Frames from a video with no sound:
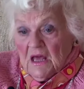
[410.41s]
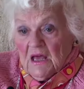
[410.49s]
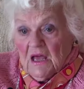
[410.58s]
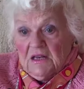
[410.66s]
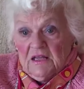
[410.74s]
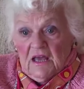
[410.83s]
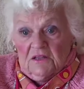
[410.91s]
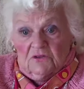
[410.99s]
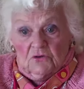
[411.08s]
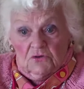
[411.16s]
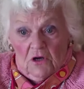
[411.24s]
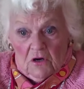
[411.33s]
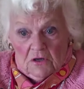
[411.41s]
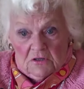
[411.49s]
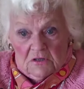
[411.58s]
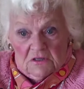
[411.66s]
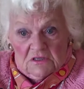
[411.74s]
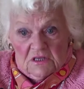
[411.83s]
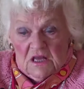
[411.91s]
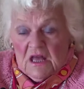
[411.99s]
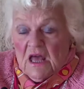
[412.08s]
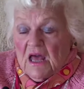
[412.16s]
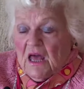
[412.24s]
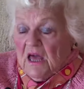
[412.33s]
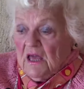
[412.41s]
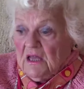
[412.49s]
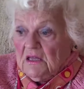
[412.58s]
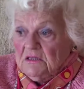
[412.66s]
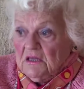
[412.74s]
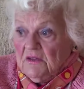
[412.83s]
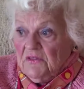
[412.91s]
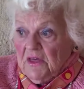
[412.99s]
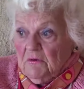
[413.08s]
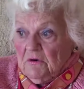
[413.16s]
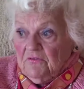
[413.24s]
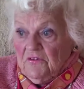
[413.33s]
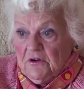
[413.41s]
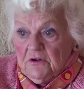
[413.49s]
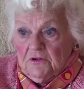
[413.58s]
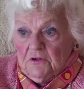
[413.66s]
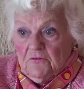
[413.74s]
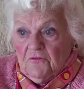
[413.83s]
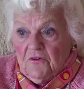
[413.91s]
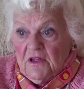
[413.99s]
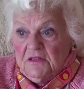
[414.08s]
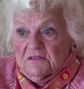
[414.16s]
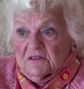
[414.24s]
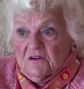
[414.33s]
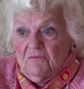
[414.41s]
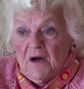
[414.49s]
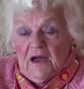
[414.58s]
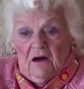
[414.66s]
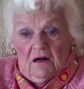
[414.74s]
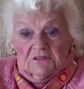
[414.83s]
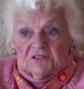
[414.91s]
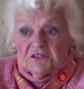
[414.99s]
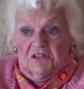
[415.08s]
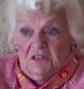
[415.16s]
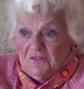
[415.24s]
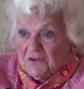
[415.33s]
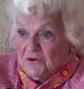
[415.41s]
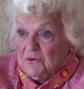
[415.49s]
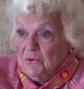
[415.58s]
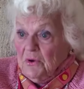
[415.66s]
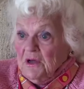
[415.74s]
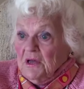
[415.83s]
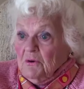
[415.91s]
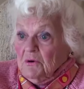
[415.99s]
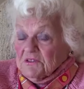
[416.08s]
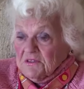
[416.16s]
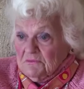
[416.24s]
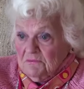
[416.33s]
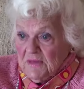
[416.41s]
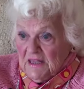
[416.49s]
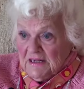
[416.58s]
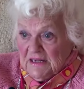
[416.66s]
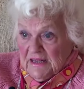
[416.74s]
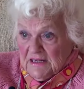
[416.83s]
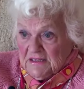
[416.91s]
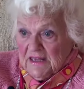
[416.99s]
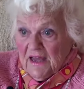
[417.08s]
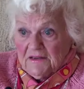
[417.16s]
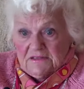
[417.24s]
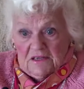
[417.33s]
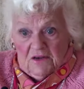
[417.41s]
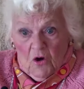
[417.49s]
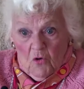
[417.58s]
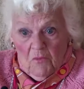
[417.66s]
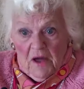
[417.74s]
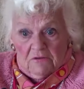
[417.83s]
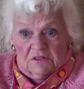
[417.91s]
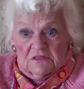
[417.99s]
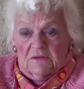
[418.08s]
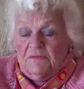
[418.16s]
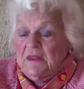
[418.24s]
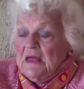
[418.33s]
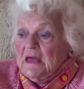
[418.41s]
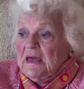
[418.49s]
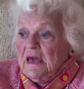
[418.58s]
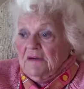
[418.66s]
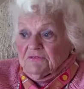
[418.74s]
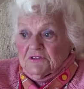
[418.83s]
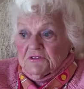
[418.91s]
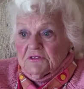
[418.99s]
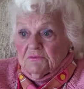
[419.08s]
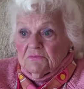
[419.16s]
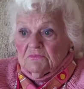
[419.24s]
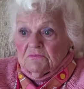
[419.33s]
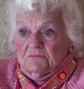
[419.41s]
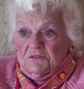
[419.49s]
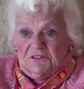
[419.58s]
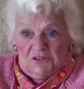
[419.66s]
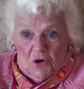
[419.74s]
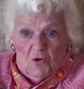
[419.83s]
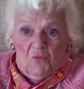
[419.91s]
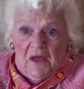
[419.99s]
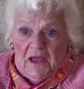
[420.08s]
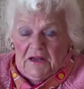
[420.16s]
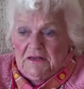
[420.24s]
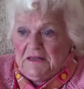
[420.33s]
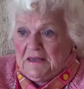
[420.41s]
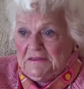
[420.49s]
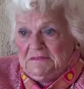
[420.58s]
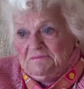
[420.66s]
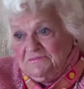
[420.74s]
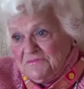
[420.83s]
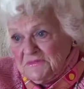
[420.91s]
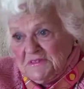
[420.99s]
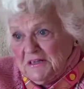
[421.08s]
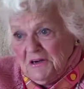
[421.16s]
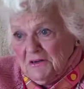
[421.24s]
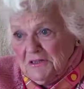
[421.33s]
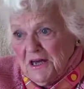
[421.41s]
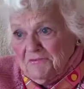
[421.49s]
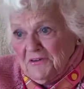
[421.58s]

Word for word: and he had two daughters, and they were very good friends of my Aunt Geneva, who was the main lady down at the home house after she was an old maid and her love